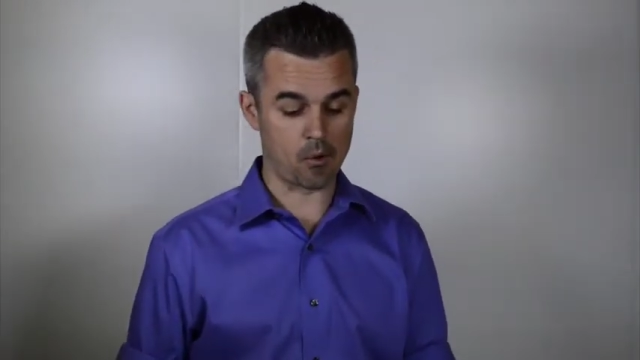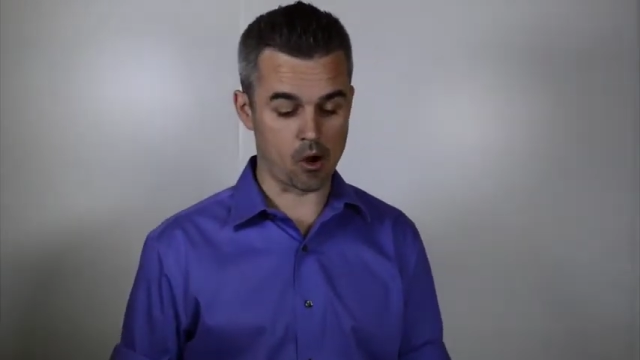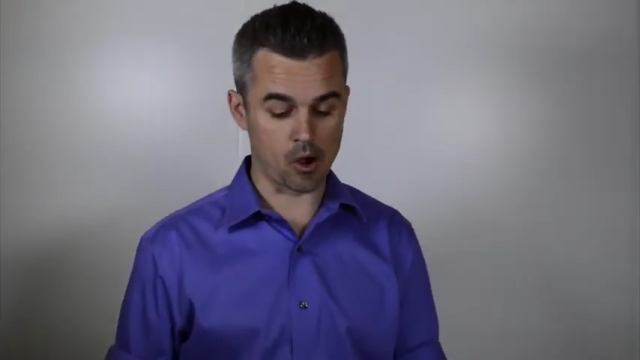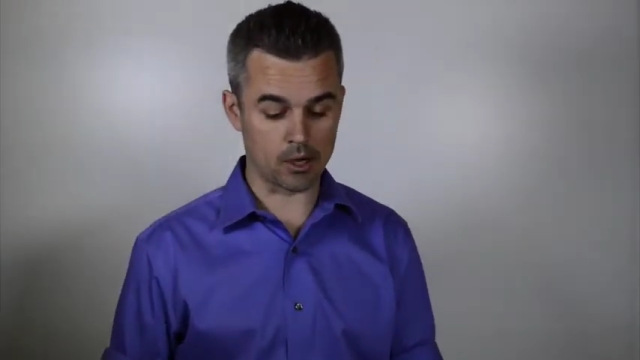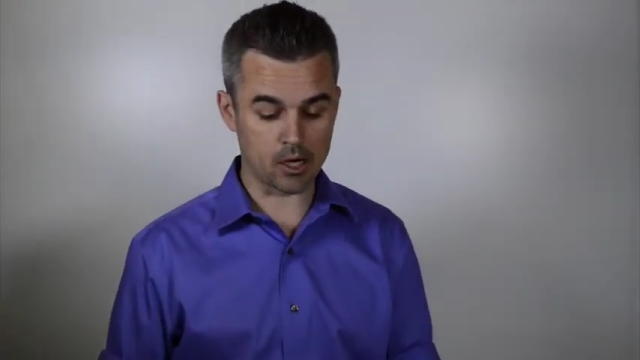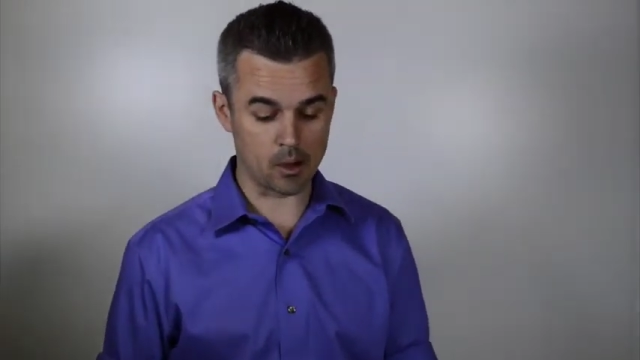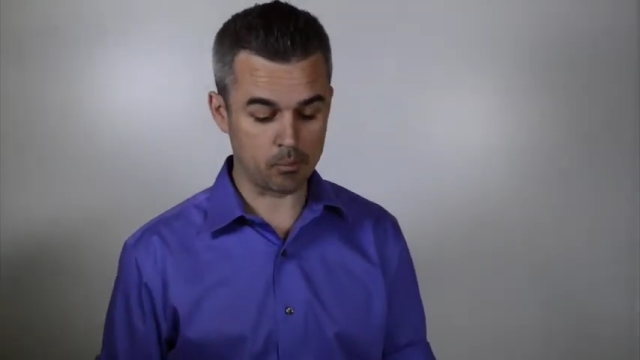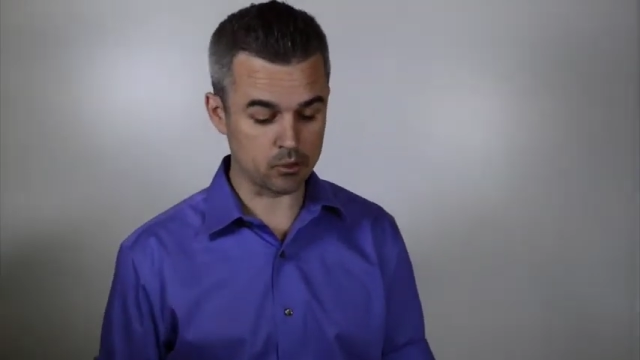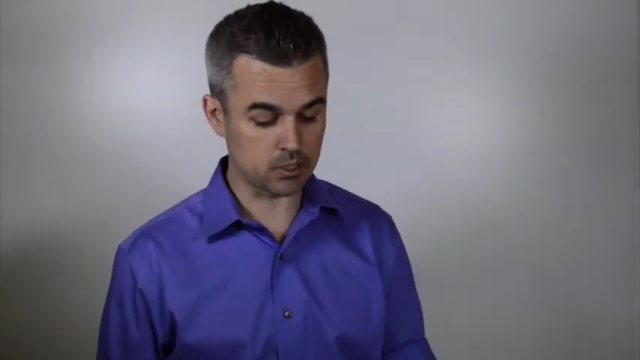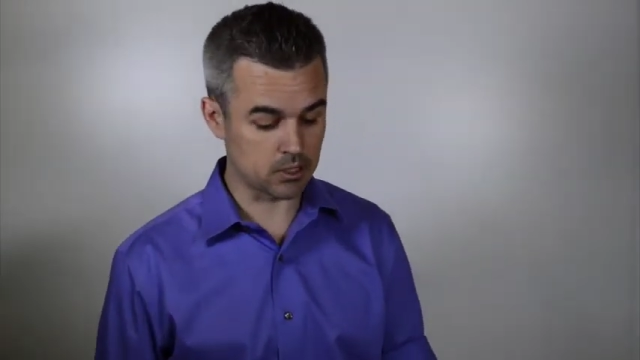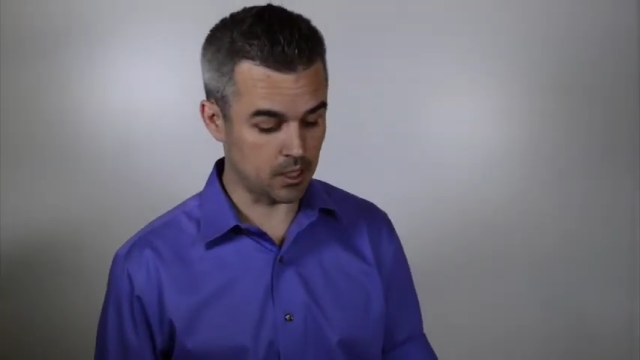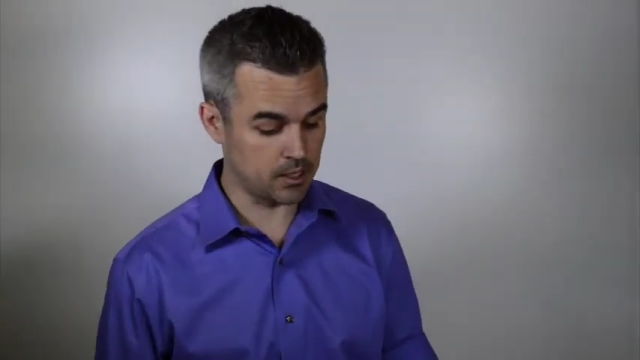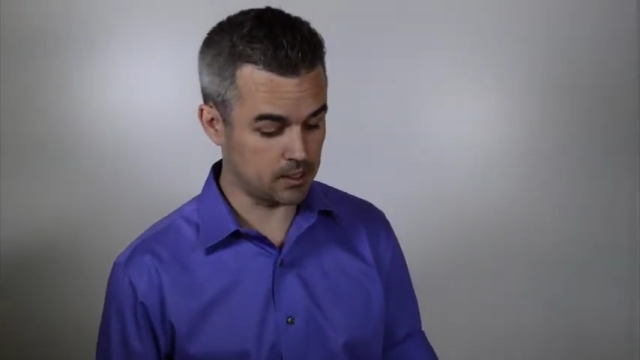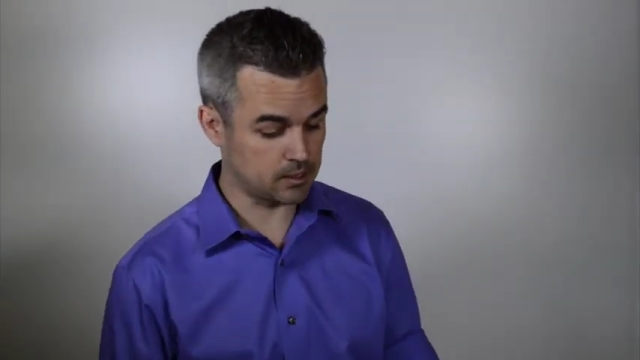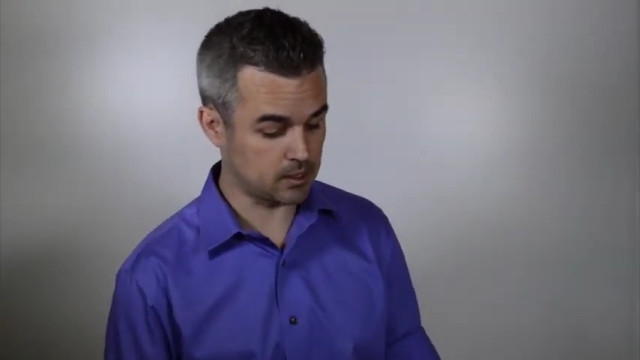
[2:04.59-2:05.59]
our couple
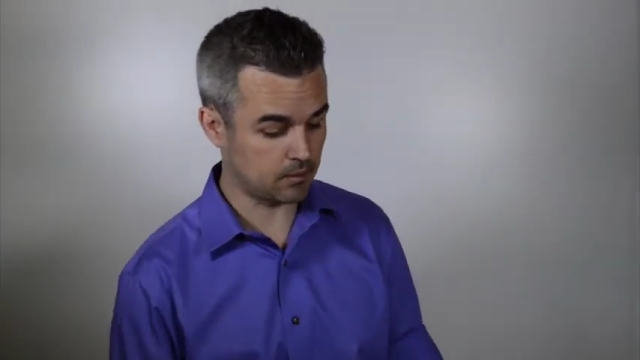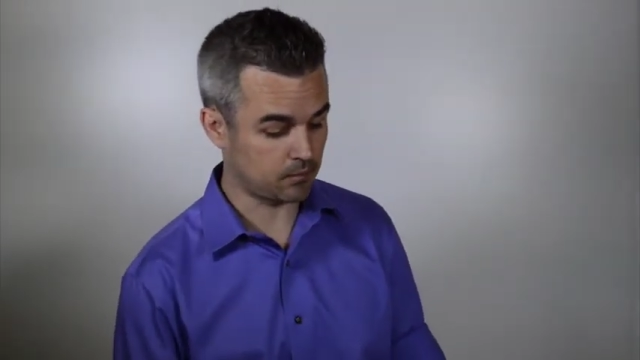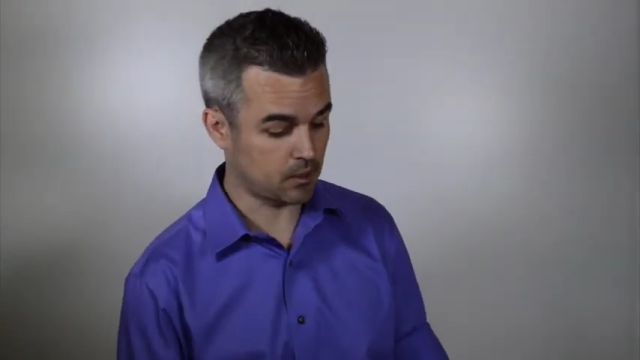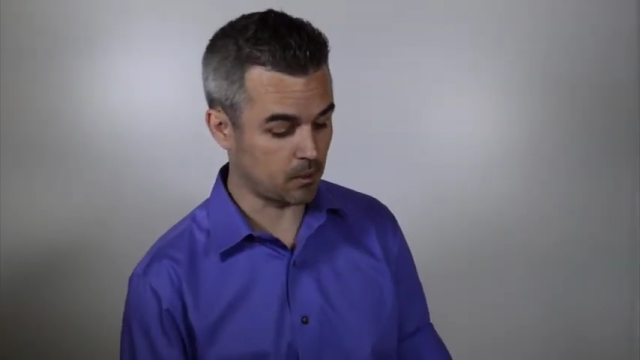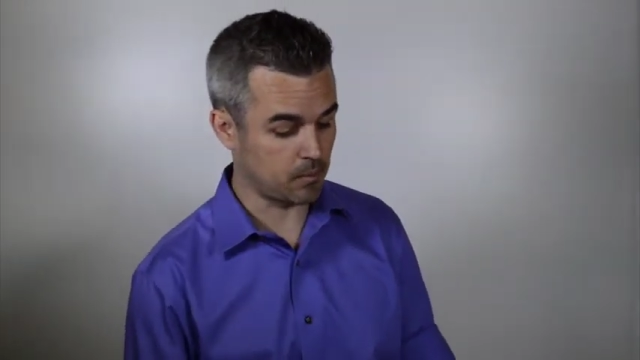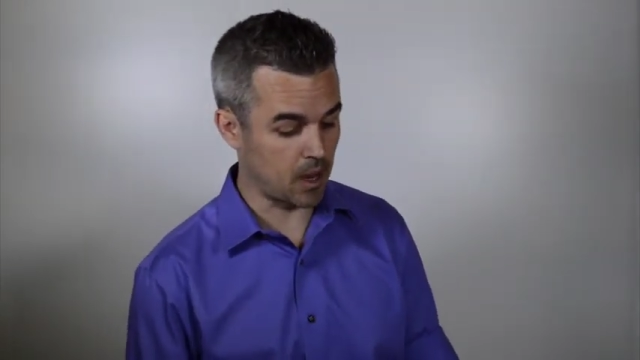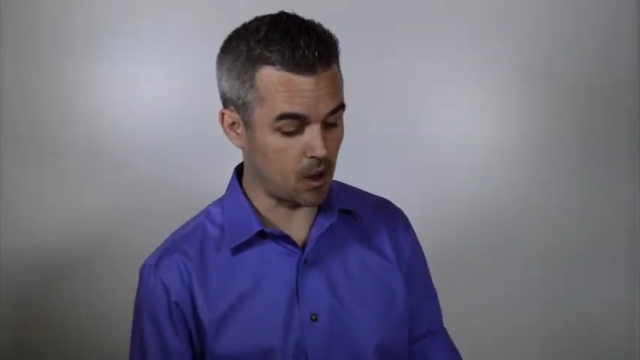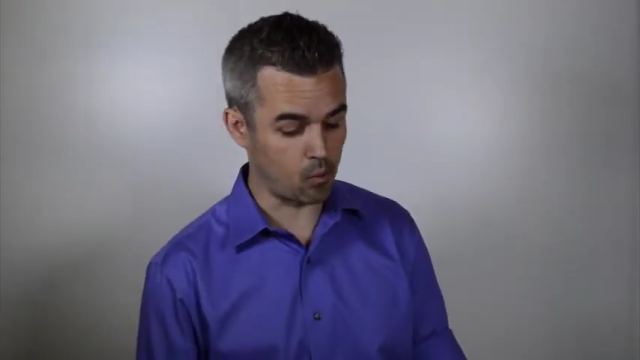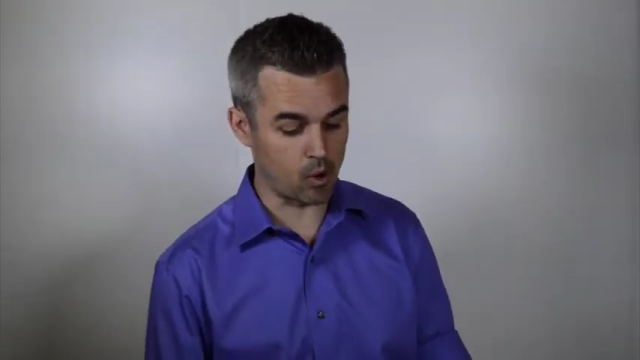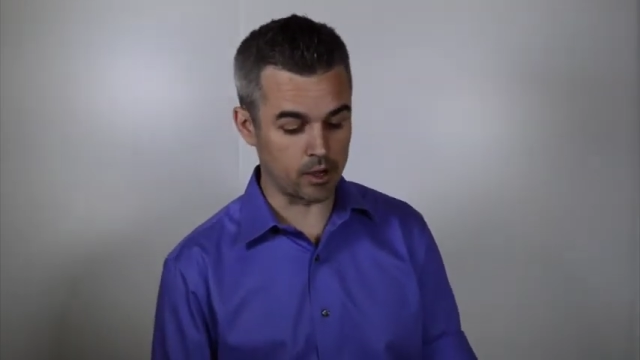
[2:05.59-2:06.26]
studies have come out.